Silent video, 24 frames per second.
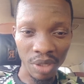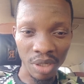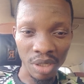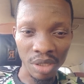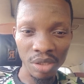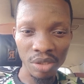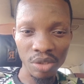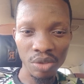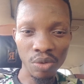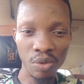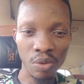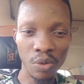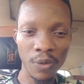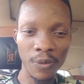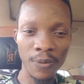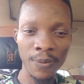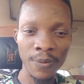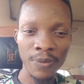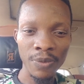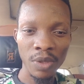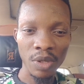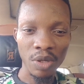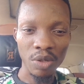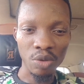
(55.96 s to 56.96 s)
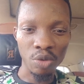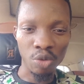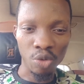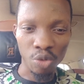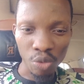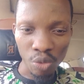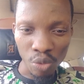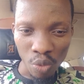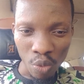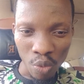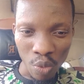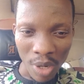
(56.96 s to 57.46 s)
So
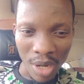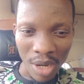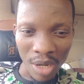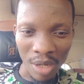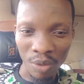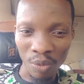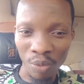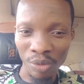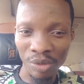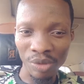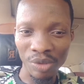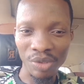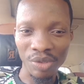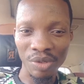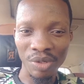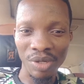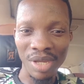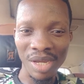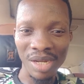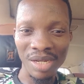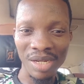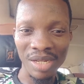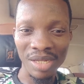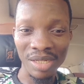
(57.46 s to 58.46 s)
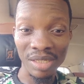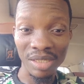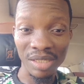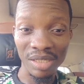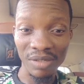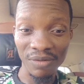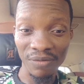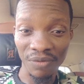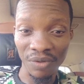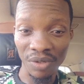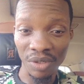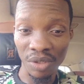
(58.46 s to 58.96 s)
do well. Once you get this
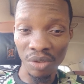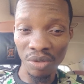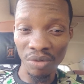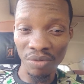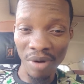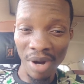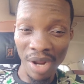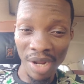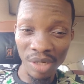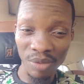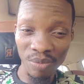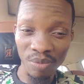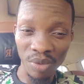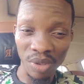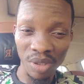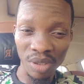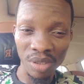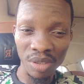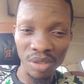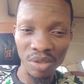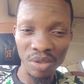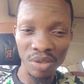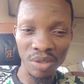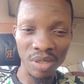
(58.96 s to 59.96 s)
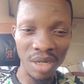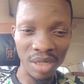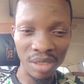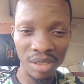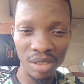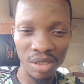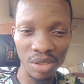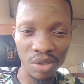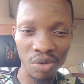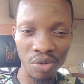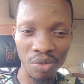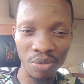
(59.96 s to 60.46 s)
video, write me so
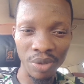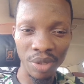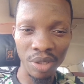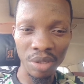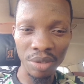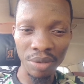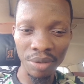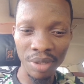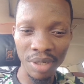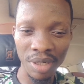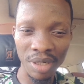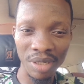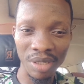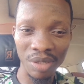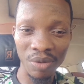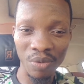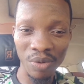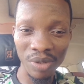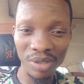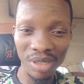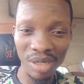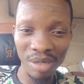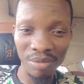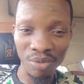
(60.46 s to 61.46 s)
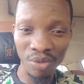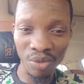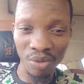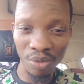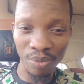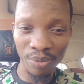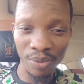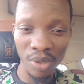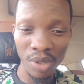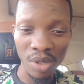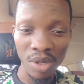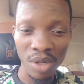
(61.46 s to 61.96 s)
that you'll be included in the WhatsApp group,
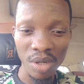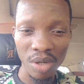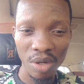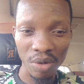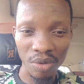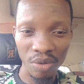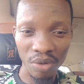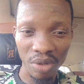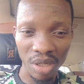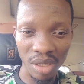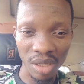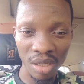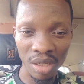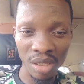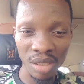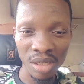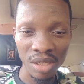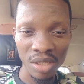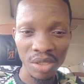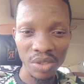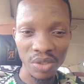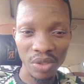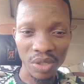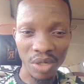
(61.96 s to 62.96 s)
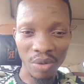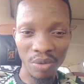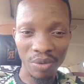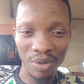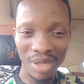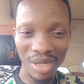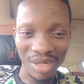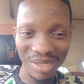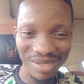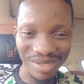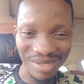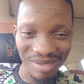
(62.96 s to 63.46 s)
so that will
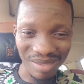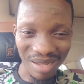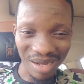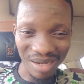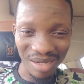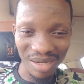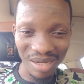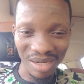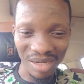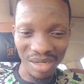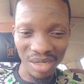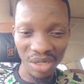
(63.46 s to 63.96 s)
get started